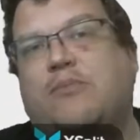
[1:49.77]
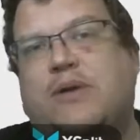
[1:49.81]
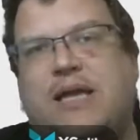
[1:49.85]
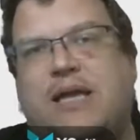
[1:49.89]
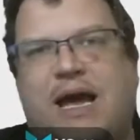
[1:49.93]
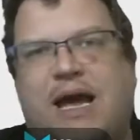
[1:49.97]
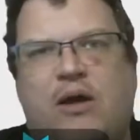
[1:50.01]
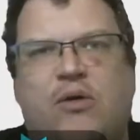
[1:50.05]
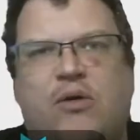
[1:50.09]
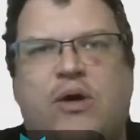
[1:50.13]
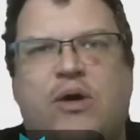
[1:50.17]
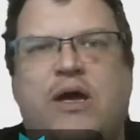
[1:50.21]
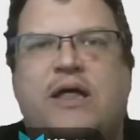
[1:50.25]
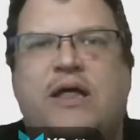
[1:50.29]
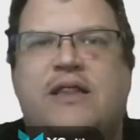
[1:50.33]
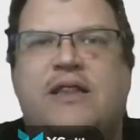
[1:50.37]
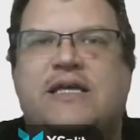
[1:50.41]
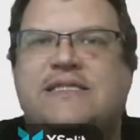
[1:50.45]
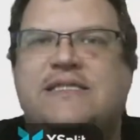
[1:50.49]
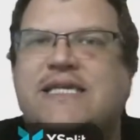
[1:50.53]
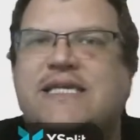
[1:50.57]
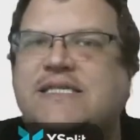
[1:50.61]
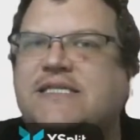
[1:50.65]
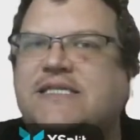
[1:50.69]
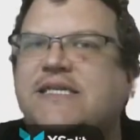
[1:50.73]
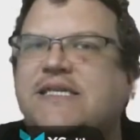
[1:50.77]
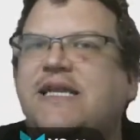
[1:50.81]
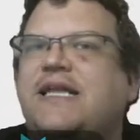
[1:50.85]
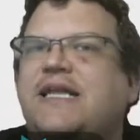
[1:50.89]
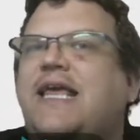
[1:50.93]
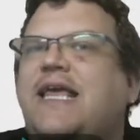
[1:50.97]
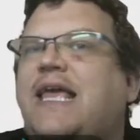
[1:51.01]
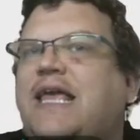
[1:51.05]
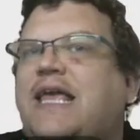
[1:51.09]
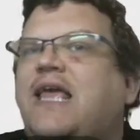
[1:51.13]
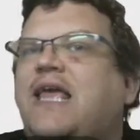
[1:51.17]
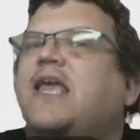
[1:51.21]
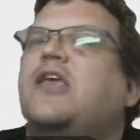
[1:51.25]
Now, this isn't an
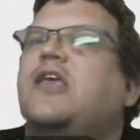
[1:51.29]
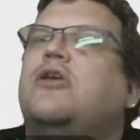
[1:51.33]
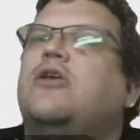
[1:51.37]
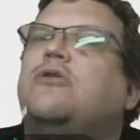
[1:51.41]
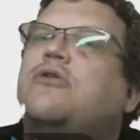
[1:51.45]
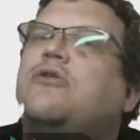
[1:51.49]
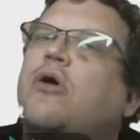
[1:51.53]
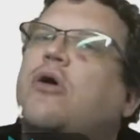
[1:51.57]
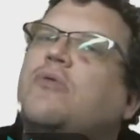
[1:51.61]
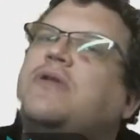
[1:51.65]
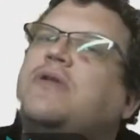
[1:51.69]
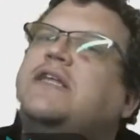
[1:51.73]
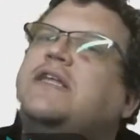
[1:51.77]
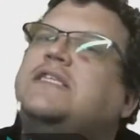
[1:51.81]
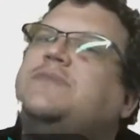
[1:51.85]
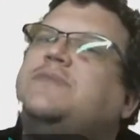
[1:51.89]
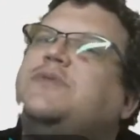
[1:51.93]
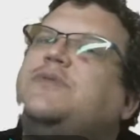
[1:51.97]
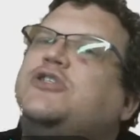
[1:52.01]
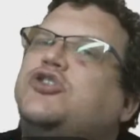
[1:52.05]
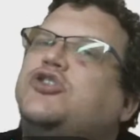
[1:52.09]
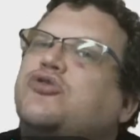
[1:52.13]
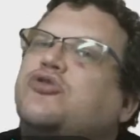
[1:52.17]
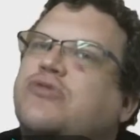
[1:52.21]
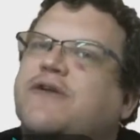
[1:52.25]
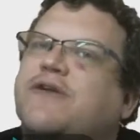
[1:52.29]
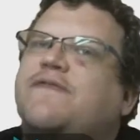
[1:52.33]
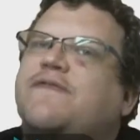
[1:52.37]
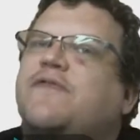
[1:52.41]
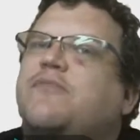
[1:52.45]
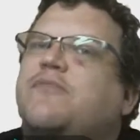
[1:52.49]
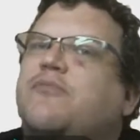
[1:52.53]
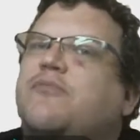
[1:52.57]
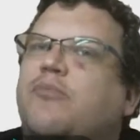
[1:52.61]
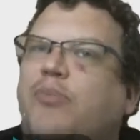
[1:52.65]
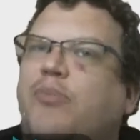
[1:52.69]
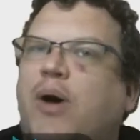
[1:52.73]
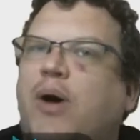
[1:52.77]
EE, you don't need to be
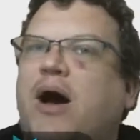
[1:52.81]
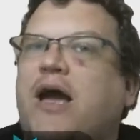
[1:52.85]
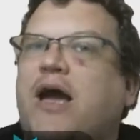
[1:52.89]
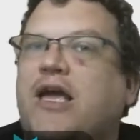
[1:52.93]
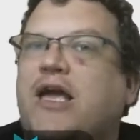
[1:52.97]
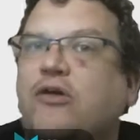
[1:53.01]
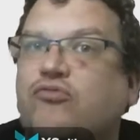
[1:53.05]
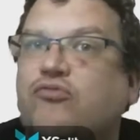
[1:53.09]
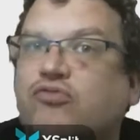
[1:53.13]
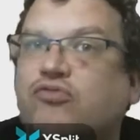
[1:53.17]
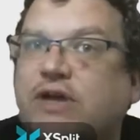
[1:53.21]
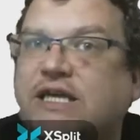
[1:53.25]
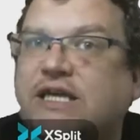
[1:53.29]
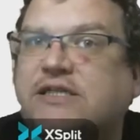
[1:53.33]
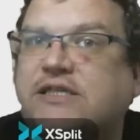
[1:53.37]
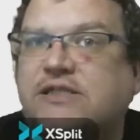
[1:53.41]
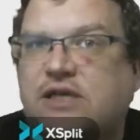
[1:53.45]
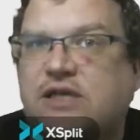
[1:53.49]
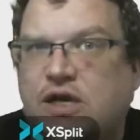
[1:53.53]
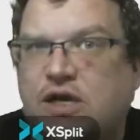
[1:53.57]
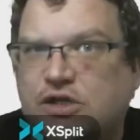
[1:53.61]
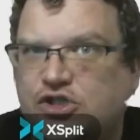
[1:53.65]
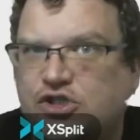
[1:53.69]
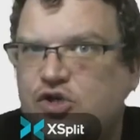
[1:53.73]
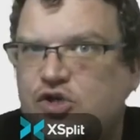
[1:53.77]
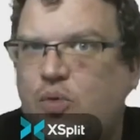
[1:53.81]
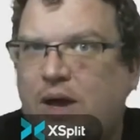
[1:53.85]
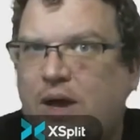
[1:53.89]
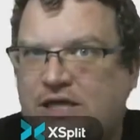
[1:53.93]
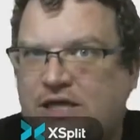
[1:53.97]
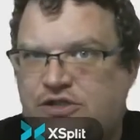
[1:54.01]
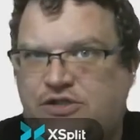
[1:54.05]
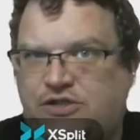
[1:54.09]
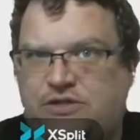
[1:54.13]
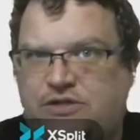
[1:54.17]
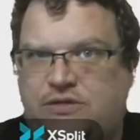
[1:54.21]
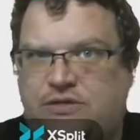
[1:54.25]
driven by a research question,